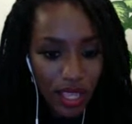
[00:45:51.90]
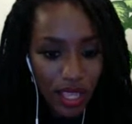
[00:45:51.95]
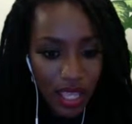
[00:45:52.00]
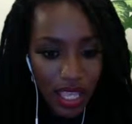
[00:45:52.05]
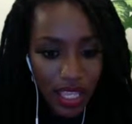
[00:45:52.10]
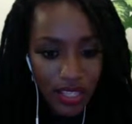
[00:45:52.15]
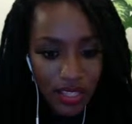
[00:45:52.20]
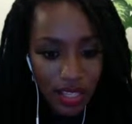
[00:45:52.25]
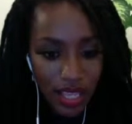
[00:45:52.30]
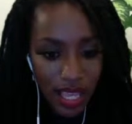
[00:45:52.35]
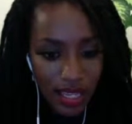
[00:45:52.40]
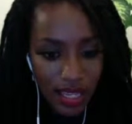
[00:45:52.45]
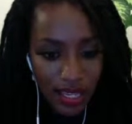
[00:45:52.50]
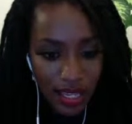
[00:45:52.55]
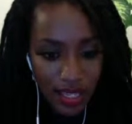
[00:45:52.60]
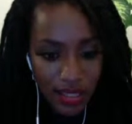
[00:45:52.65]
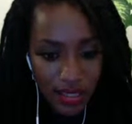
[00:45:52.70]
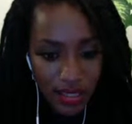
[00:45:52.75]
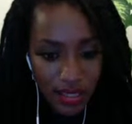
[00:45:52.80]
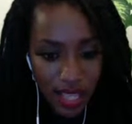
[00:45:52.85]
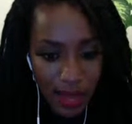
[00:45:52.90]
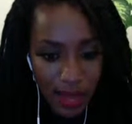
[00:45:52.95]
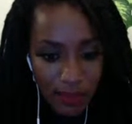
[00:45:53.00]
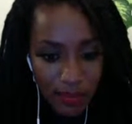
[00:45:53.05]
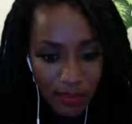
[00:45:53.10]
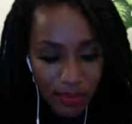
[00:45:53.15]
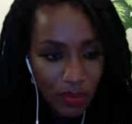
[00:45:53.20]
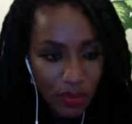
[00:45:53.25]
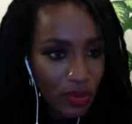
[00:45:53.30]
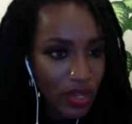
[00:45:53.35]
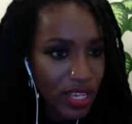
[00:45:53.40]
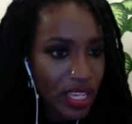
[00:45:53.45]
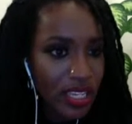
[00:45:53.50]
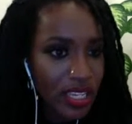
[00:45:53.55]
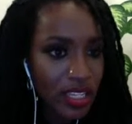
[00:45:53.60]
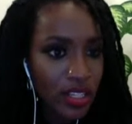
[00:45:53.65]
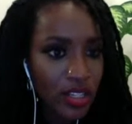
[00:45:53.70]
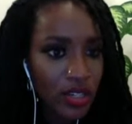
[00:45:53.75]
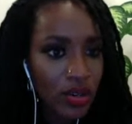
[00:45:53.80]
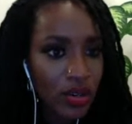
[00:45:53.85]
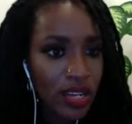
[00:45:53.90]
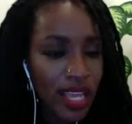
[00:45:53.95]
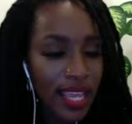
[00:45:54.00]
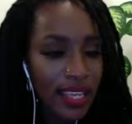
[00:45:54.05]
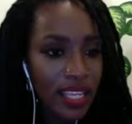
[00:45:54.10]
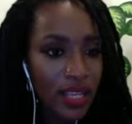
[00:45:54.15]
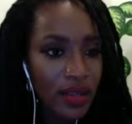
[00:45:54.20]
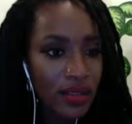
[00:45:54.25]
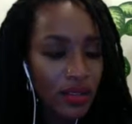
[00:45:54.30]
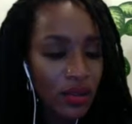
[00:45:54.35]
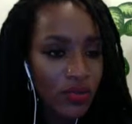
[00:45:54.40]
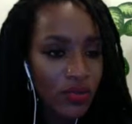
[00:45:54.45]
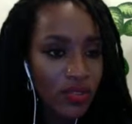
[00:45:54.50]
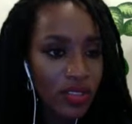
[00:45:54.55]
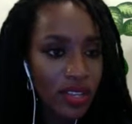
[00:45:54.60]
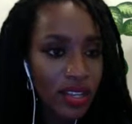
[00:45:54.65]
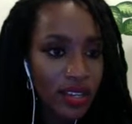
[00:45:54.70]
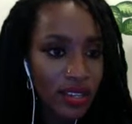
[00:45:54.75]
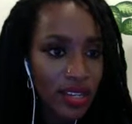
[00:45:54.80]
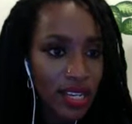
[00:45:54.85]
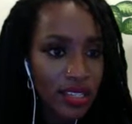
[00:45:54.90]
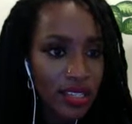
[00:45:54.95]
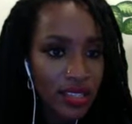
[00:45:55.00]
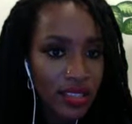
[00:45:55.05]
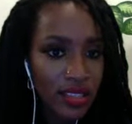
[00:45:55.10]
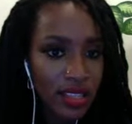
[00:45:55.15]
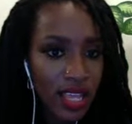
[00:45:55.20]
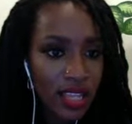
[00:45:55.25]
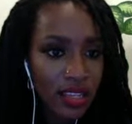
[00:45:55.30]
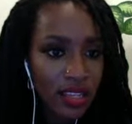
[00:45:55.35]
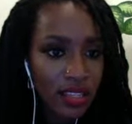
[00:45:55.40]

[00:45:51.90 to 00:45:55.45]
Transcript: It's, I guess, you don't like it over there? Is it not?